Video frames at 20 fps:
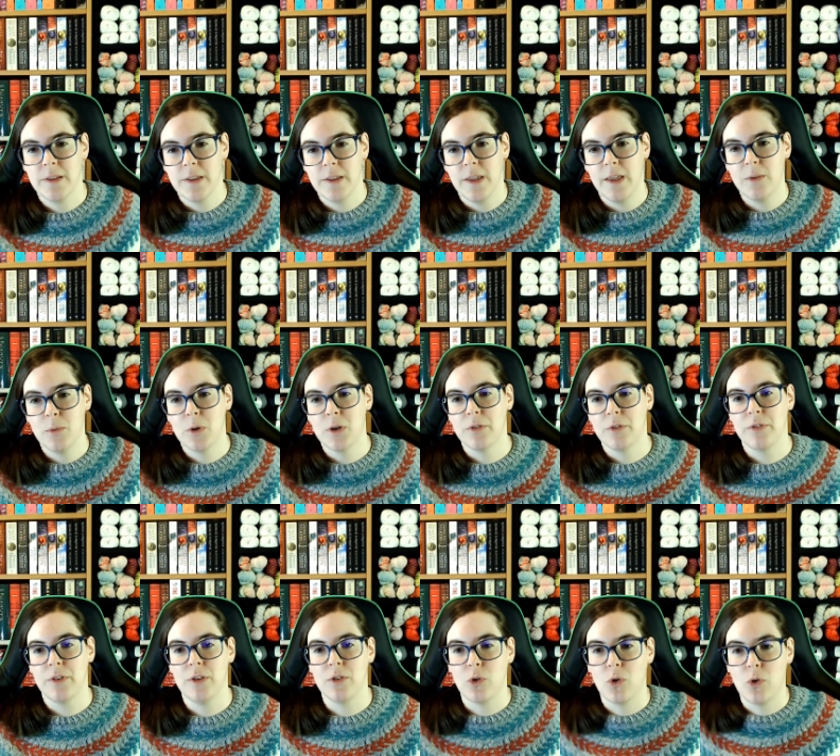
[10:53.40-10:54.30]
in one of
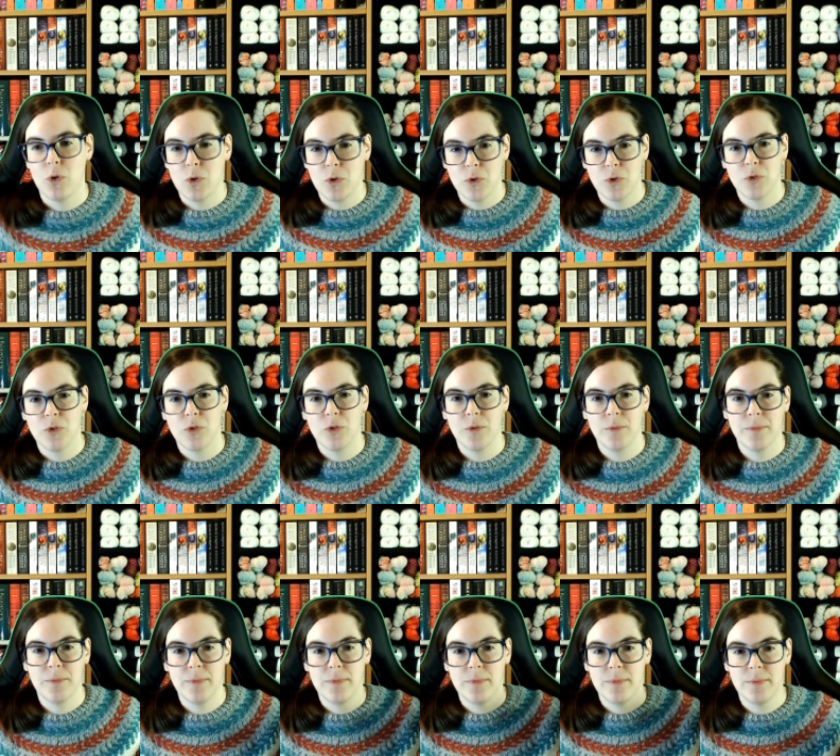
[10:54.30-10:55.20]
these corners,
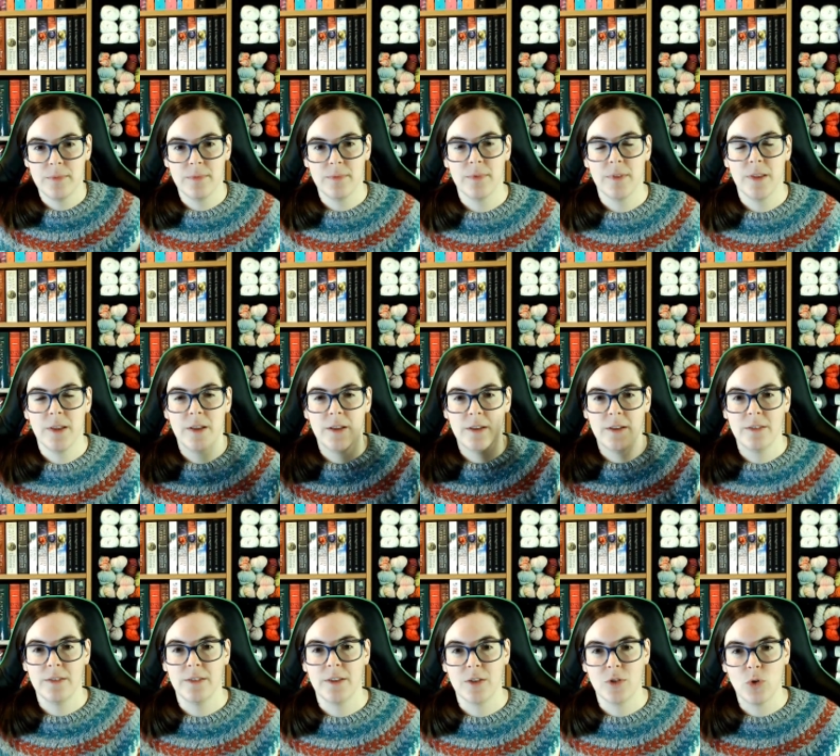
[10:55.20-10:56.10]

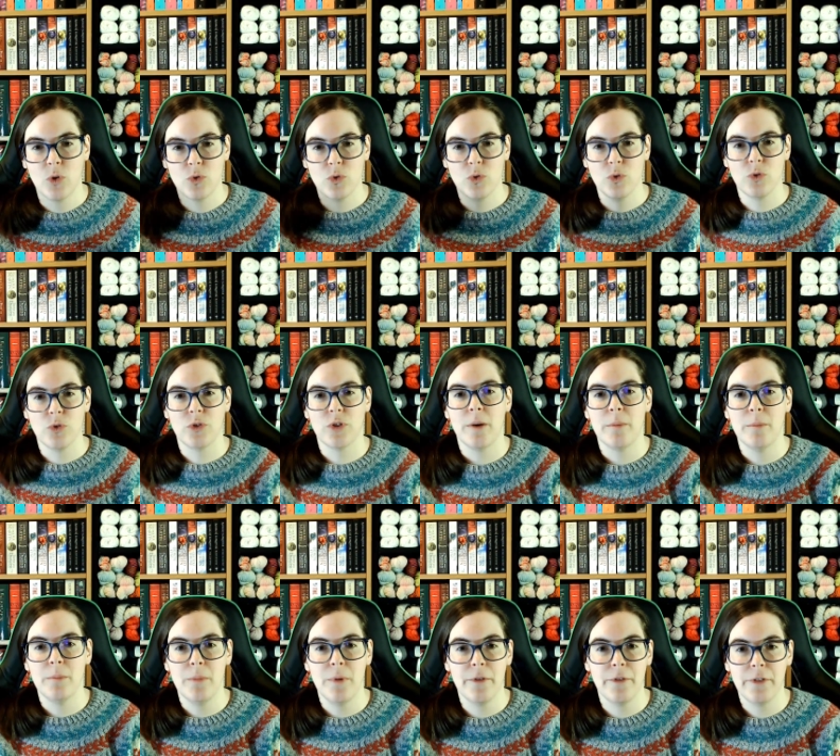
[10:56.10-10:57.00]
the total
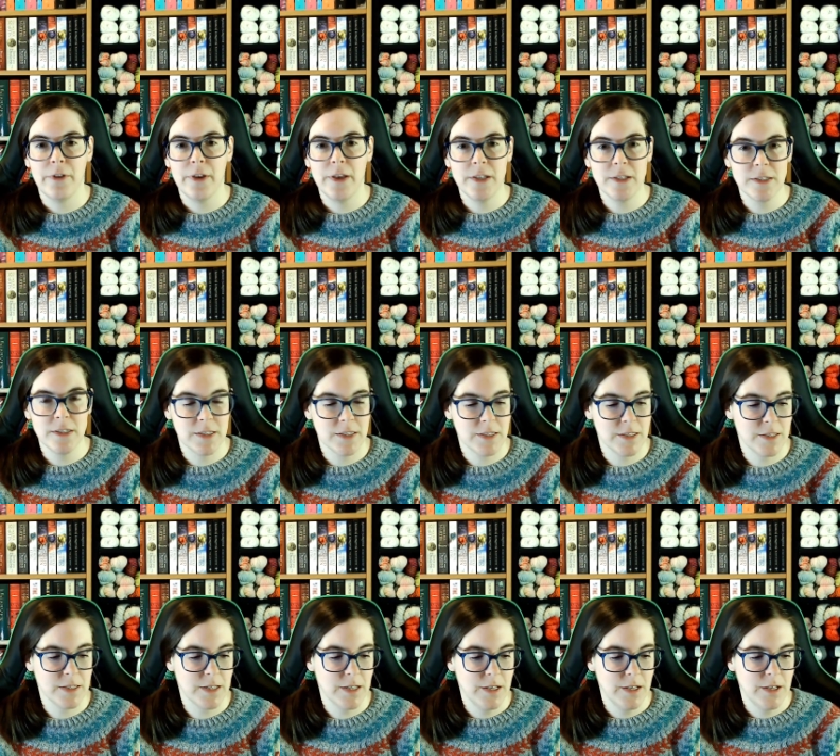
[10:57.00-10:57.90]
sum of things.
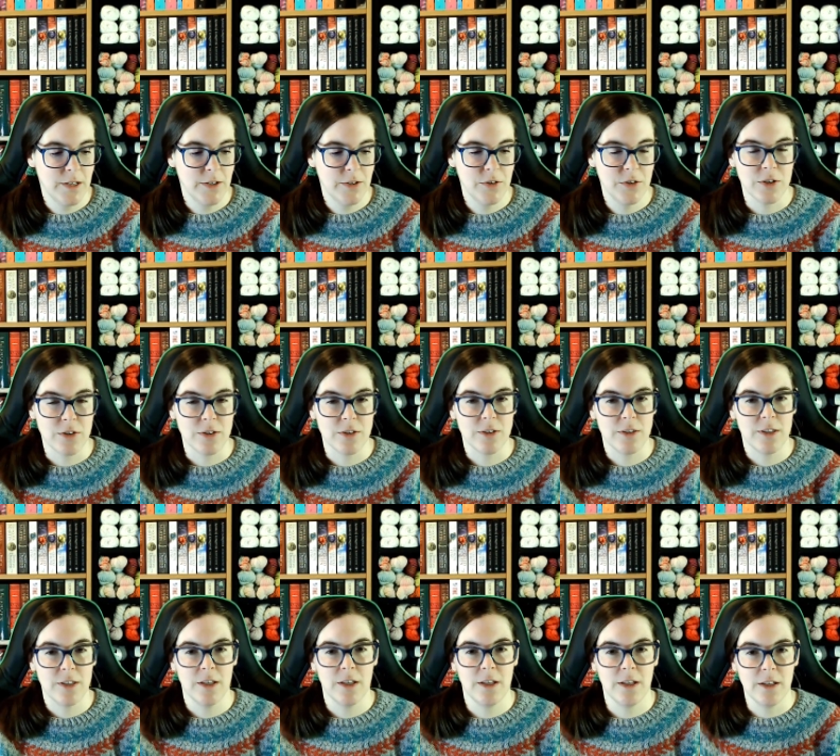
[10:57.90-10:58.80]
Just
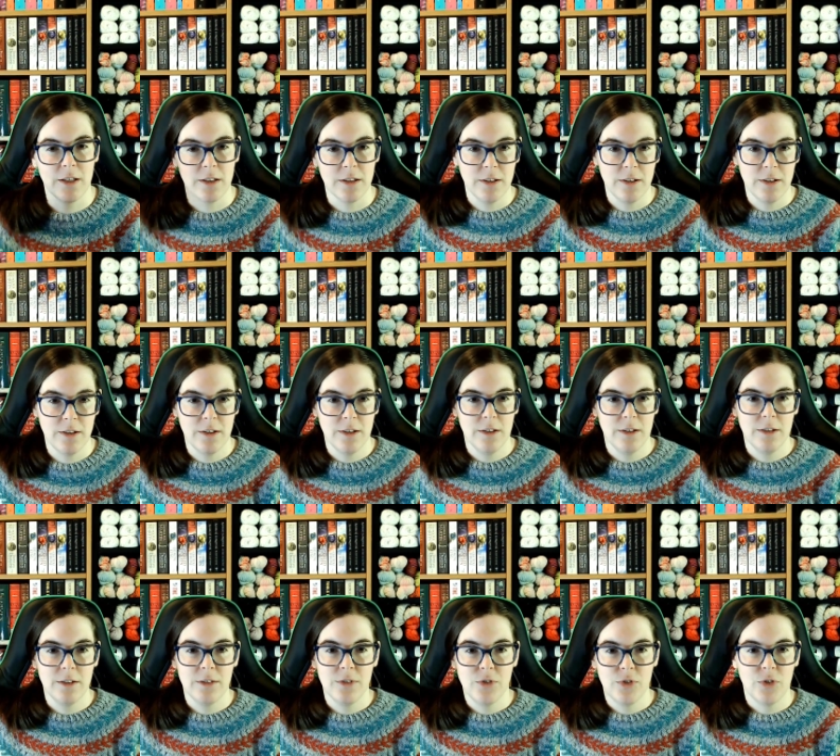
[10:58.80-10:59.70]

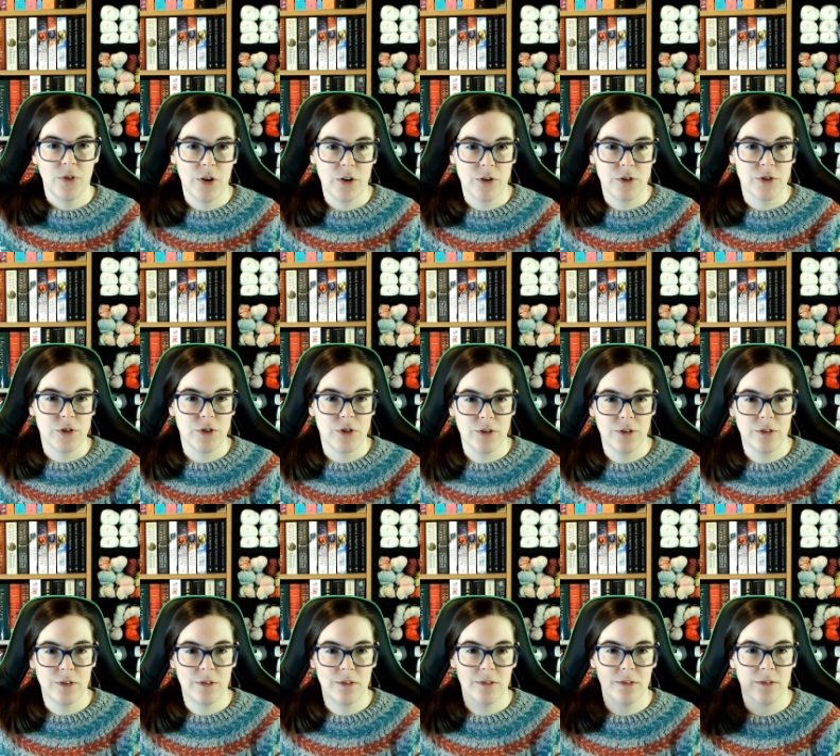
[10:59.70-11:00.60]
start
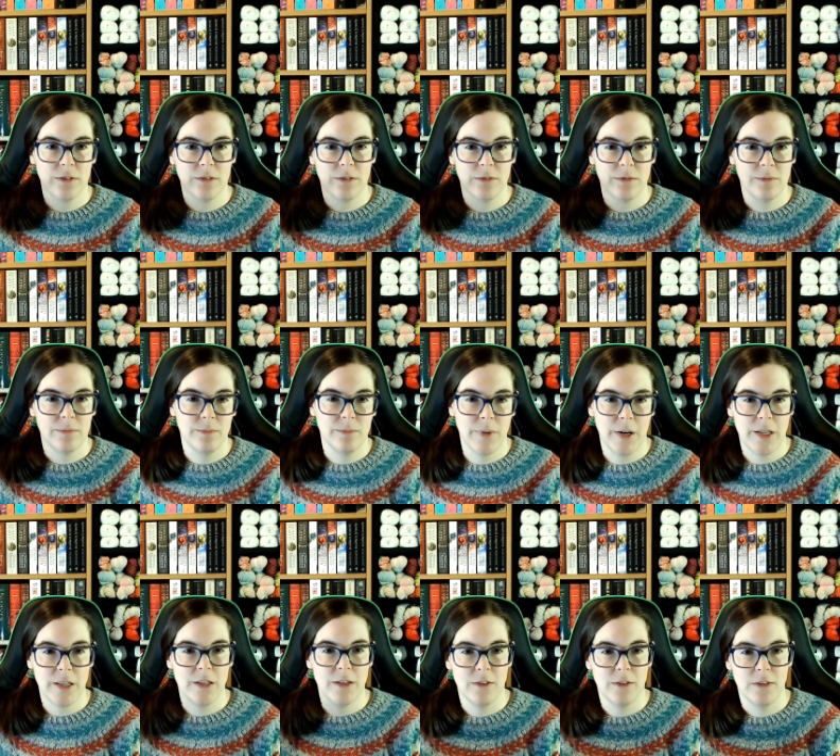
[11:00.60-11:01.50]

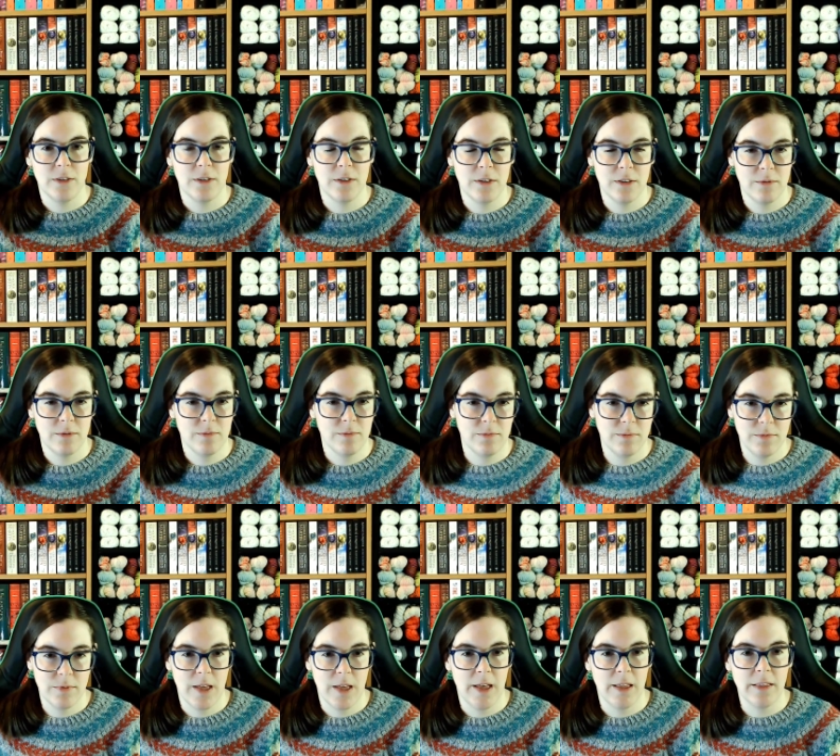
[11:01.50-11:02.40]
minus
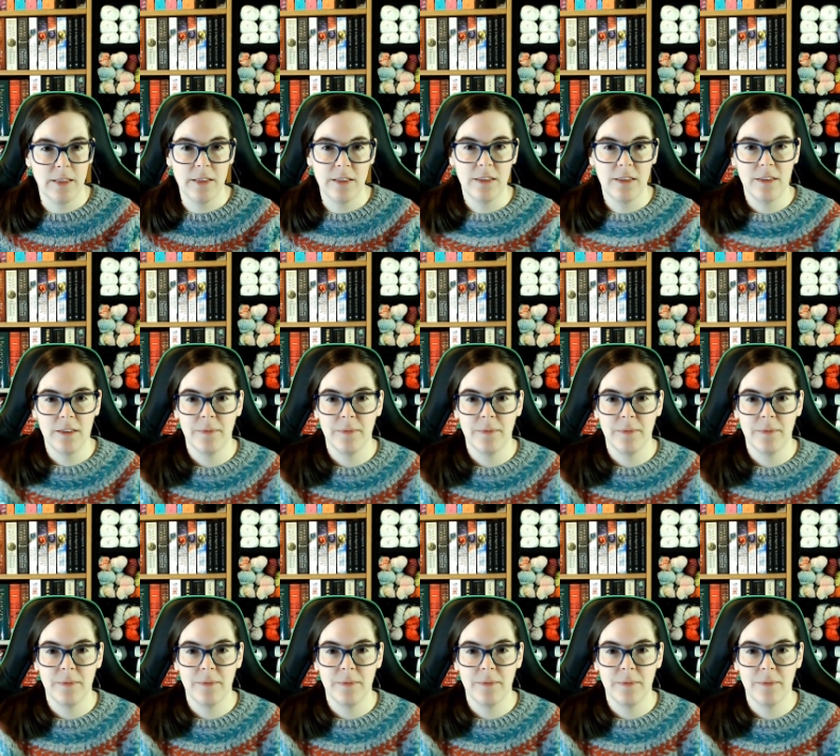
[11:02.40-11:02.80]
end,